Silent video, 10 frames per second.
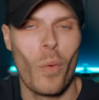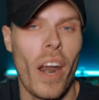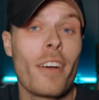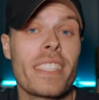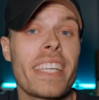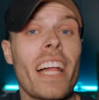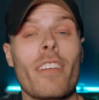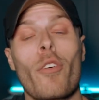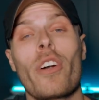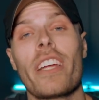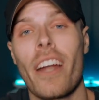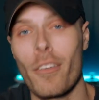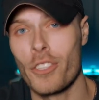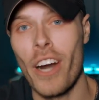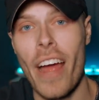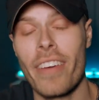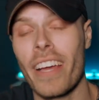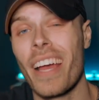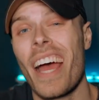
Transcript: When I was in California and I was driving,